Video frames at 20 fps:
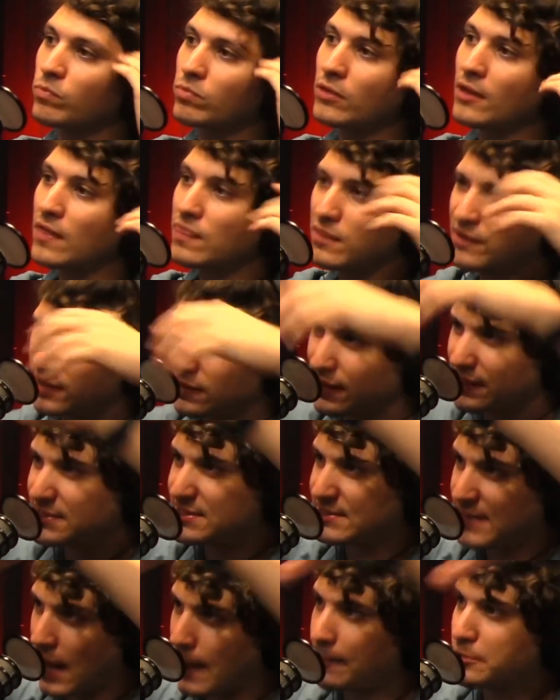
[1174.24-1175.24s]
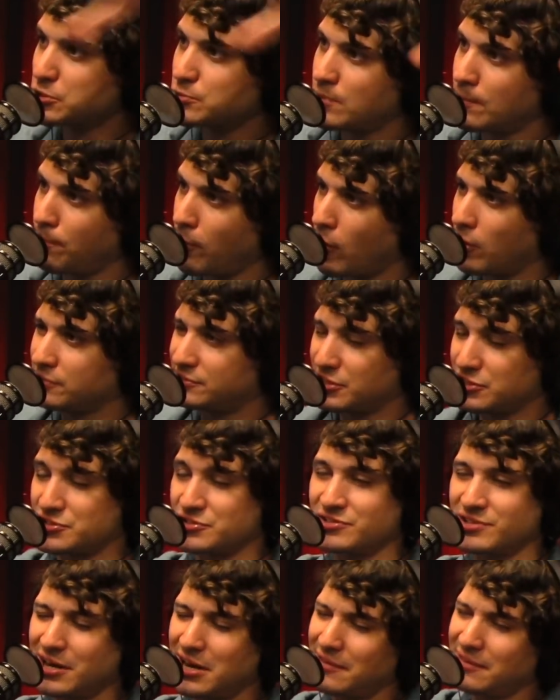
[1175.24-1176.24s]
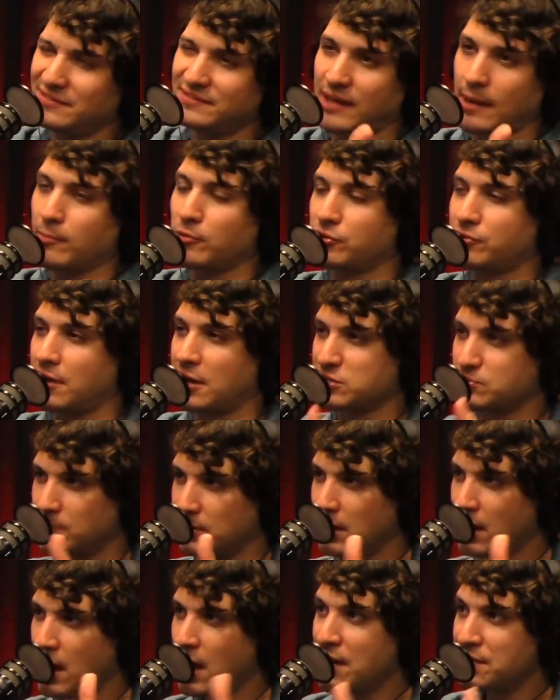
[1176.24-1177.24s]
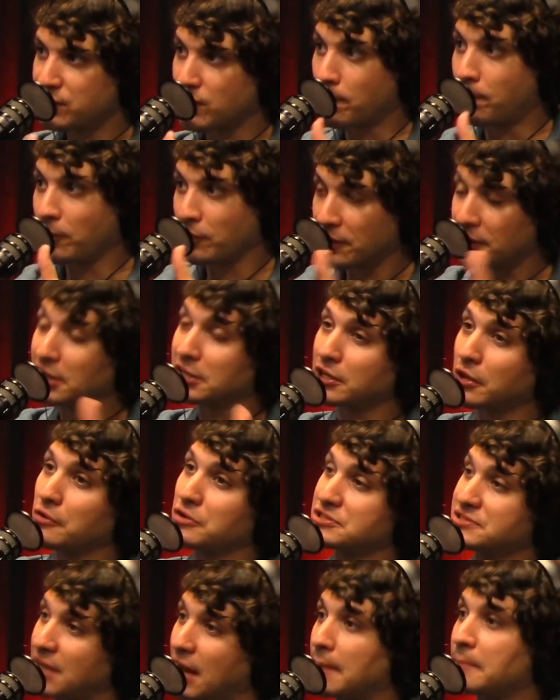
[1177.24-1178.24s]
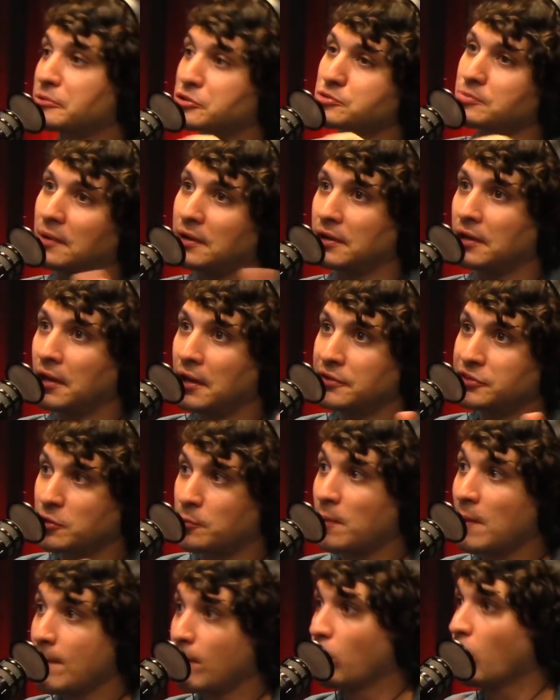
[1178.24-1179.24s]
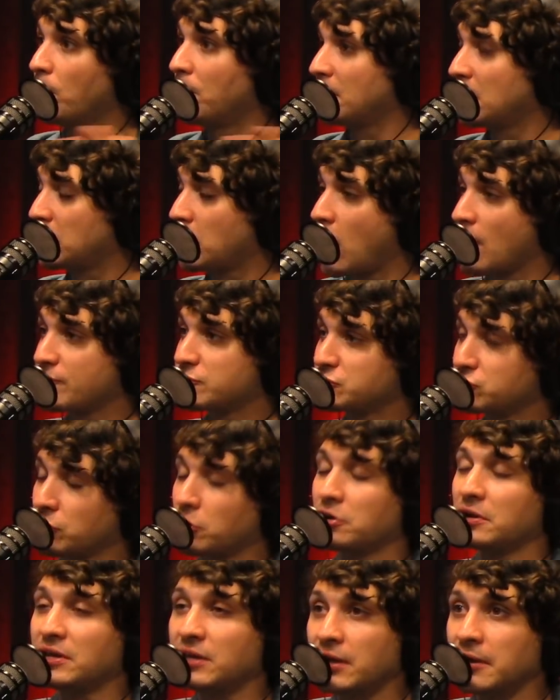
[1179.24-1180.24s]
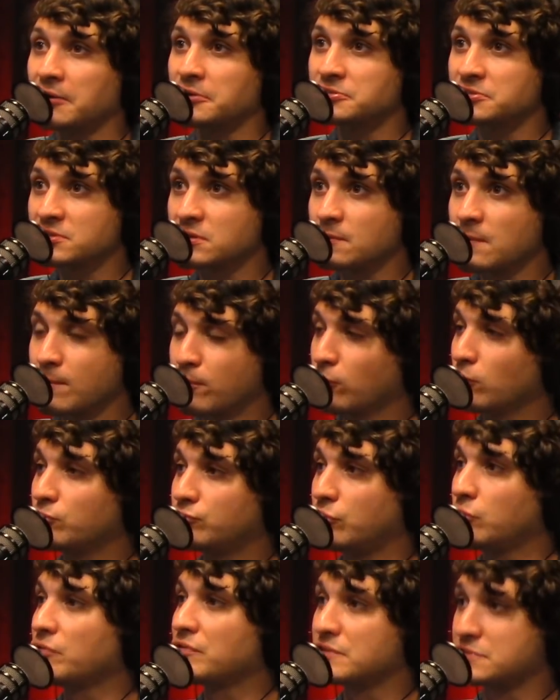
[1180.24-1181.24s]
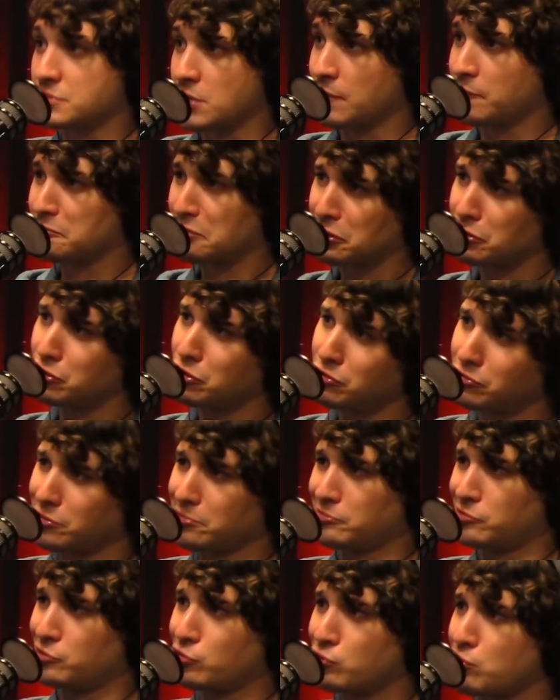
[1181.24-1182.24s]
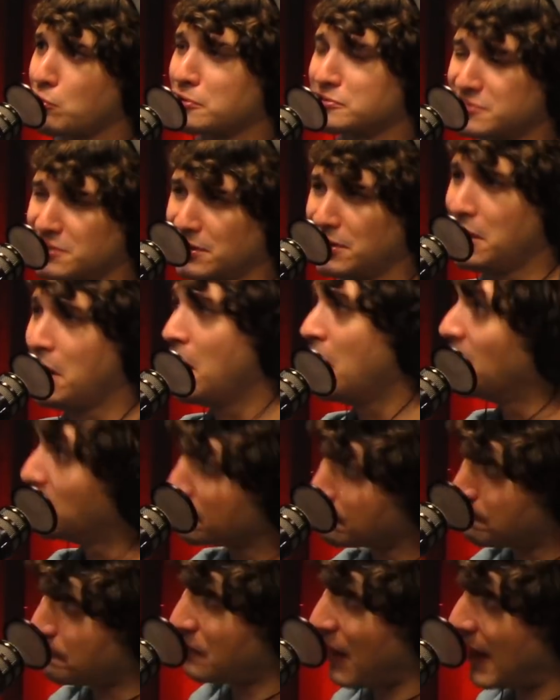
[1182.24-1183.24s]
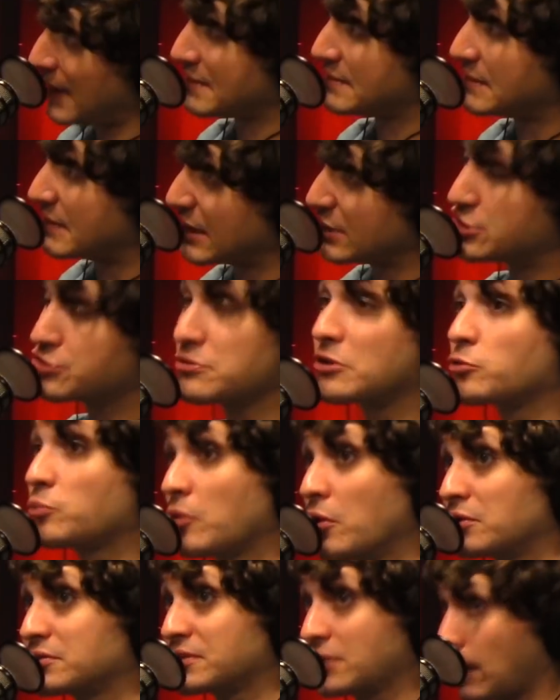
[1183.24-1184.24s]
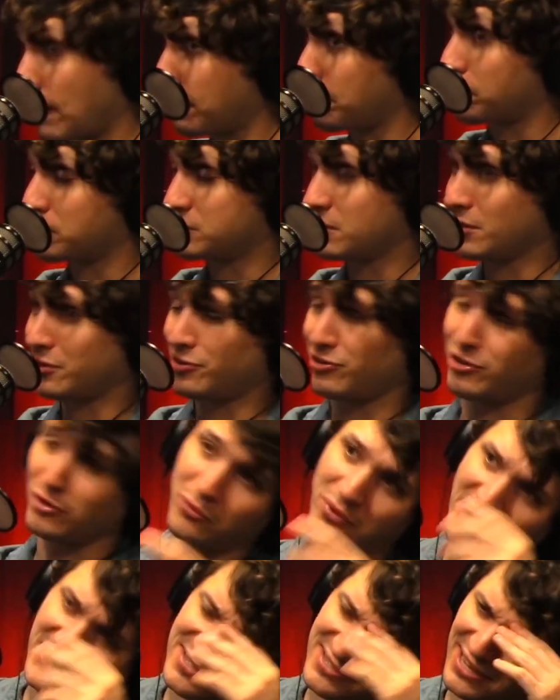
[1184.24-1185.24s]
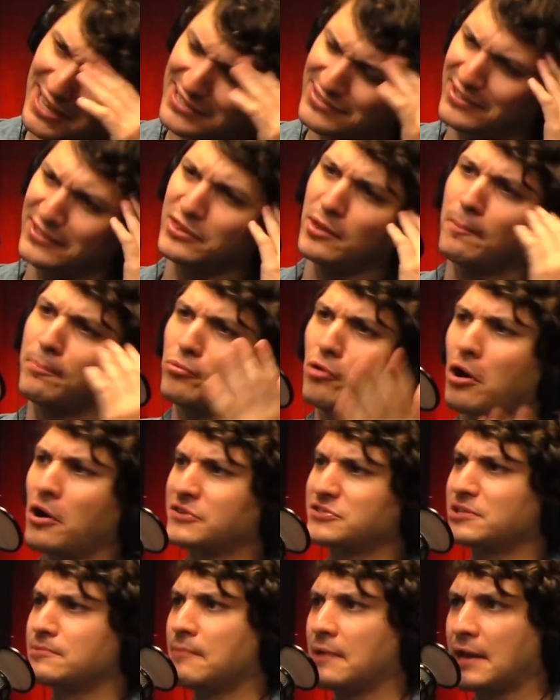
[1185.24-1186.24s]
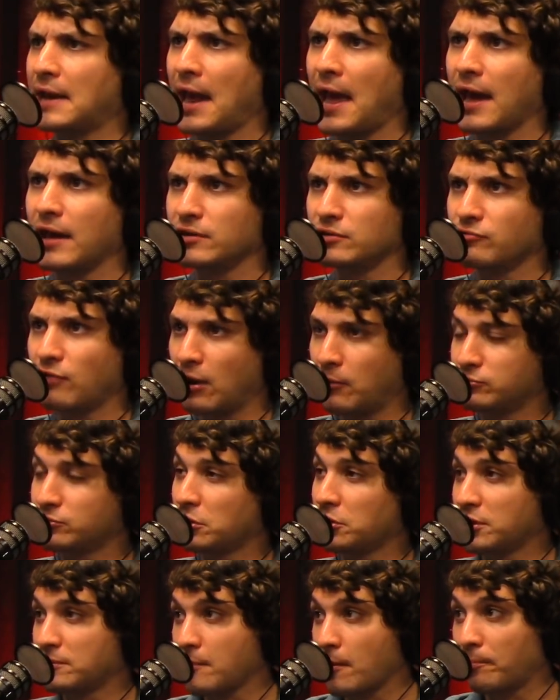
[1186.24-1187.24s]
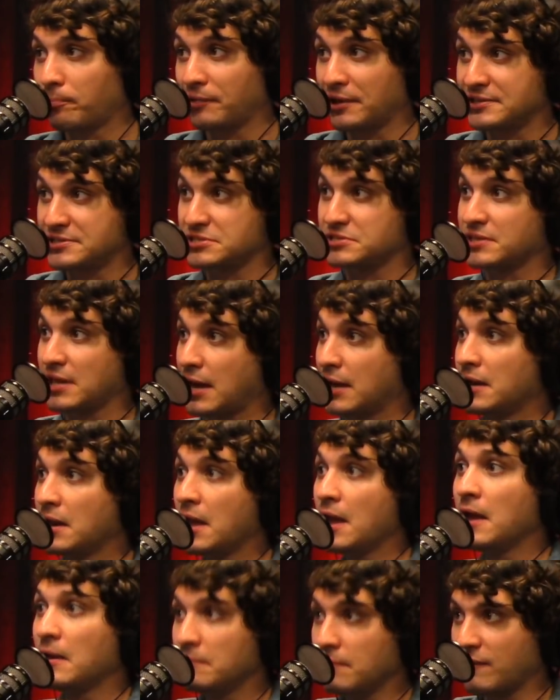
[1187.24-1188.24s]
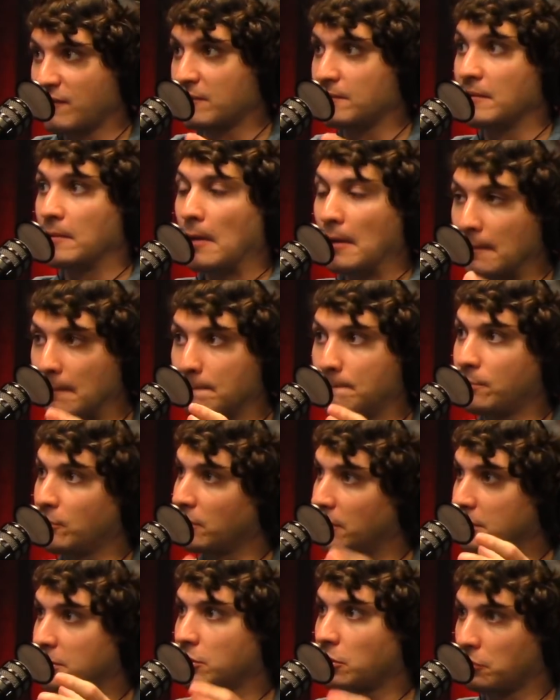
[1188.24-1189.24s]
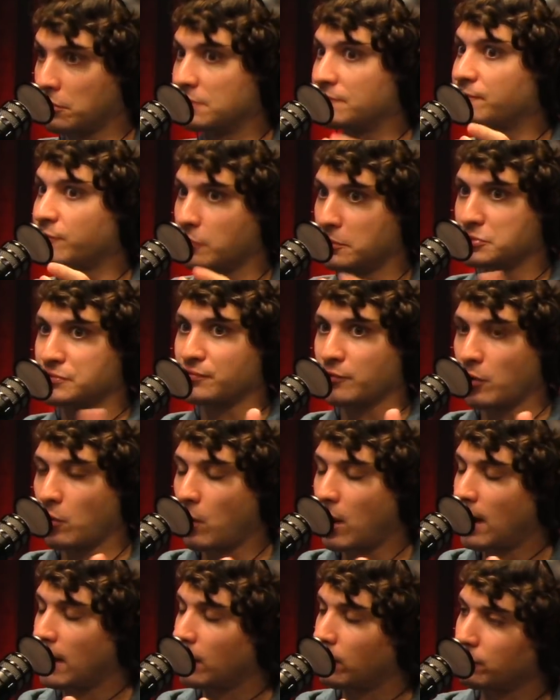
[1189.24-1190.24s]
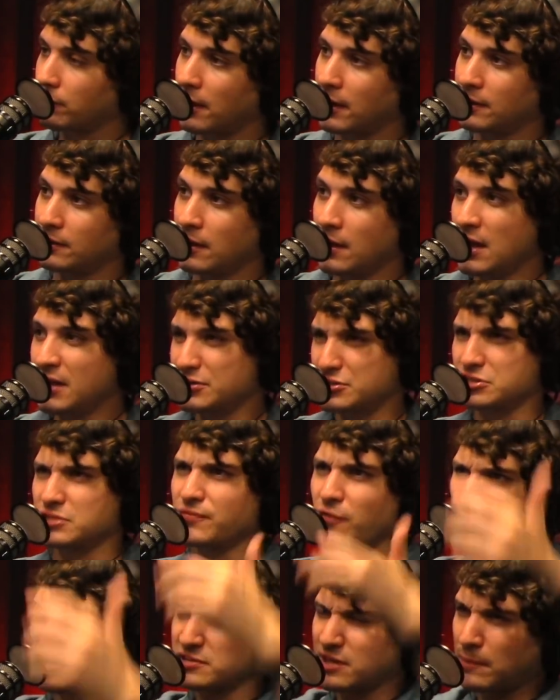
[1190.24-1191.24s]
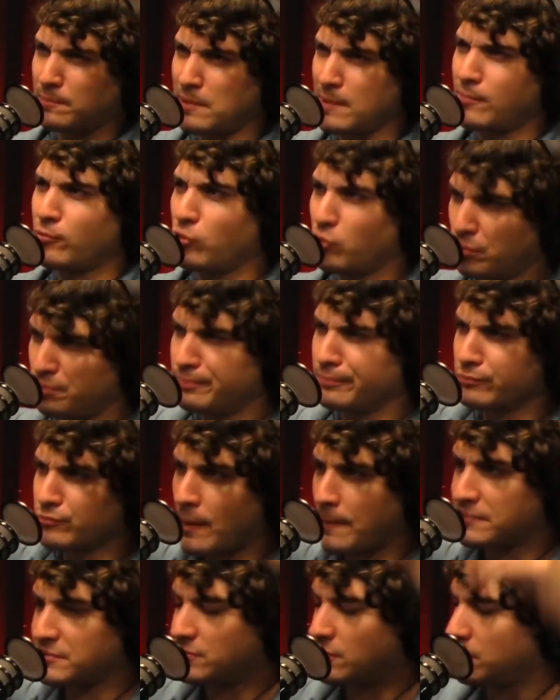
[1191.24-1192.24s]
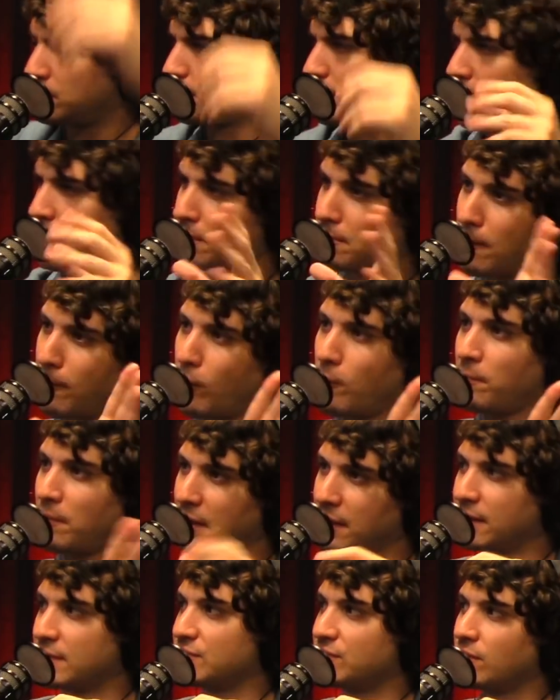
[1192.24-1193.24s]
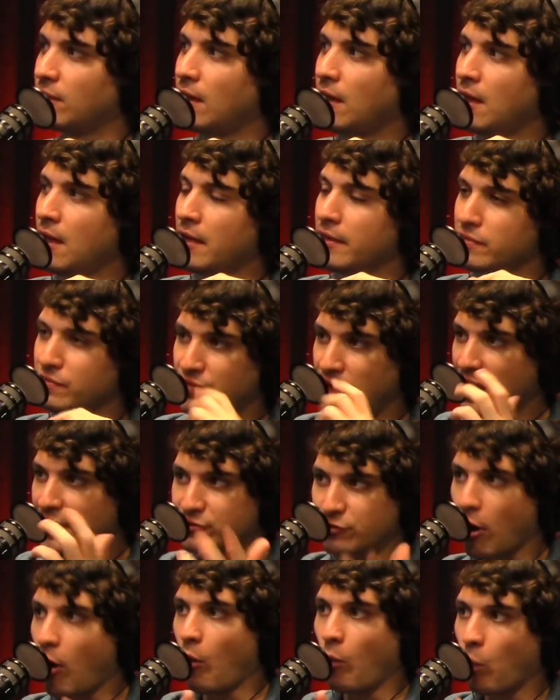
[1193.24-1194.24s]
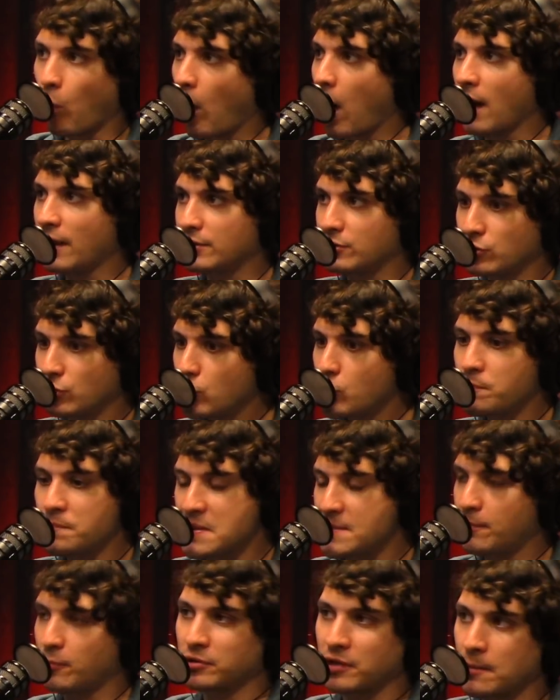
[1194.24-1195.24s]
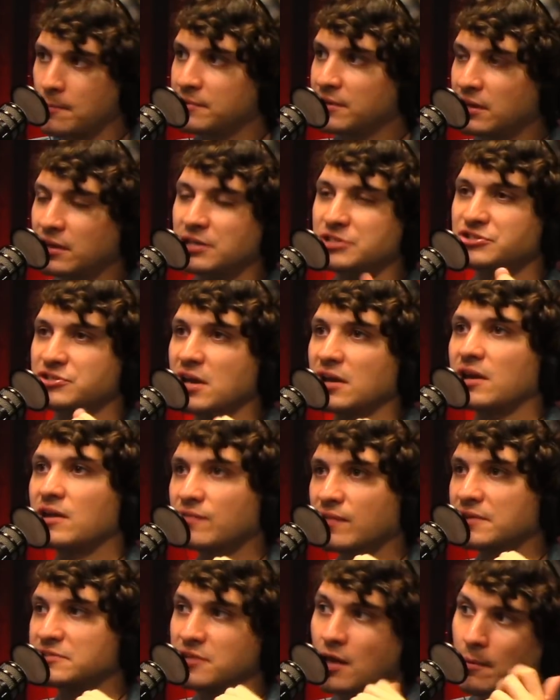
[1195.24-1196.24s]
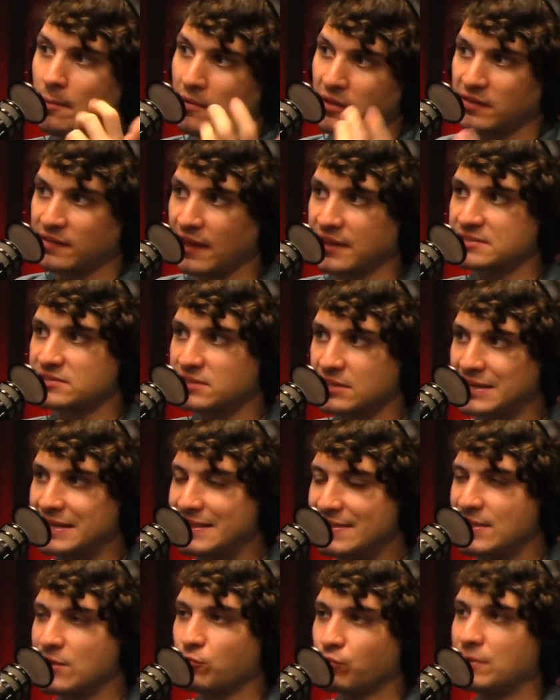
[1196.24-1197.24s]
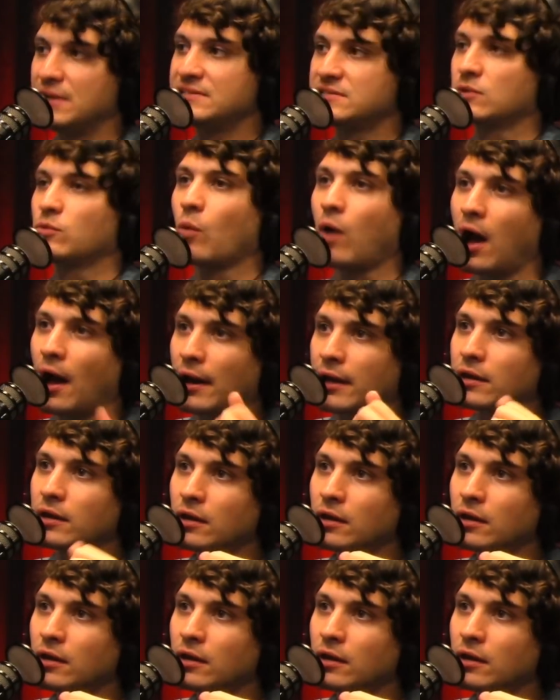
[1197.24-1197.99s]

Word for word: the, the establishment politicians, not only the Democrats, but the political establishment, the people who've been in office 30 years, the people who do this stuff. I mean, you talk about New York City, that district, we looked it up in particular. What is it? It's like the Bronx and Manhattan, right? We're talking about places that yeah. have had political influence for a while, right? Just as far as like people who represent. Anyway, my point being is they don't want new people coming in and shaking things up. I think that's the, the reason why.